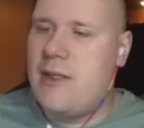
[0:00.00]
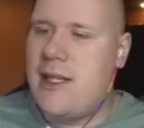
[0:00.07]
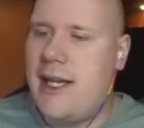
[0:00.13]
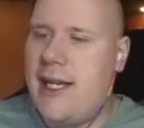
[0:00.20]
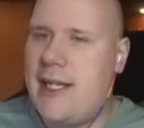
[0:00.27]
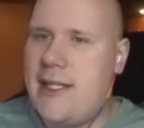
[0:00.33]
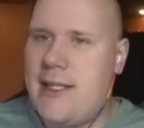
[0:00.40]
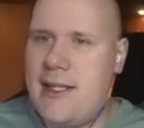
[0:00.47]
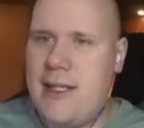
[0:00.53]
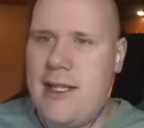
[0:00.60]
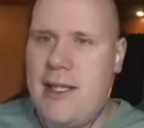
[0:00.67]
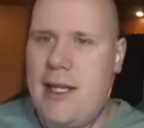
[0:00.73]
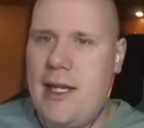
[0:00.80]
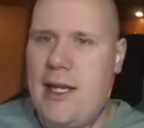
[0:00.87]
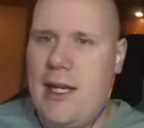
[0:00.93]
I guess.
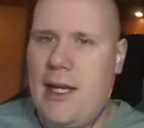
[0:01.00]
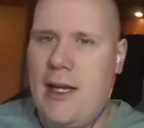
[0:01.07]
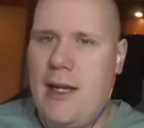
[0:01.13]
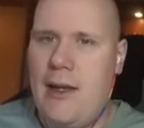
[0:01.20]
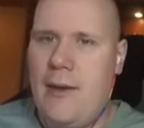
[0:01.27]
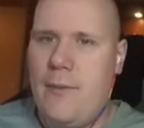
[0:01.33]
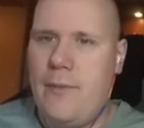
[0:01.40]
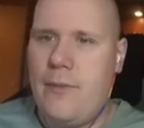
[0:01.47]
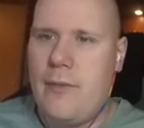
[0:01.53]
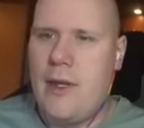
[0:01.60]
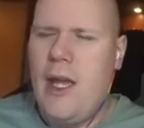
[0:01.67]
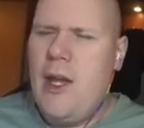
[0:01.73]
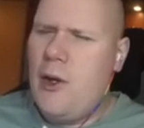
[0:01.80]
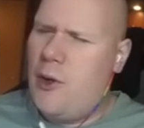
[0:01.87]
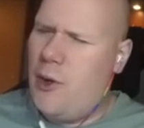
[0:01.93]

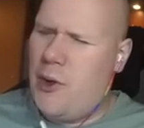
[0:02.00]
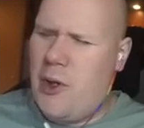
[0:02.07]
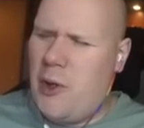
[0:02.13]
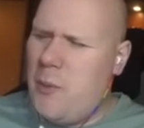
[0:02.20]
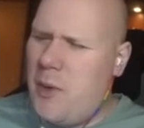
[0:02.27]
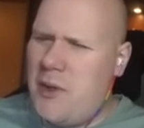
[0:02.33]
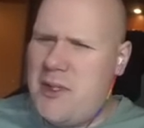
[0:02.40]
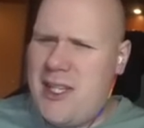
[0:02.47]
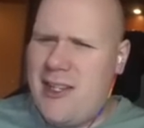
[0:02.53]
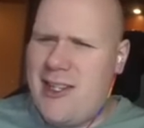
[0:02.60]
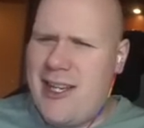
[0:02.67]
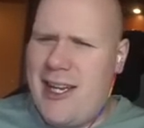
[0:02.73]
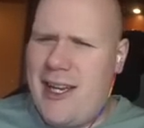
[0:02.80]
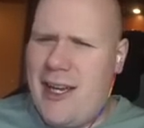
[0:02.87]
Could gunboats attack?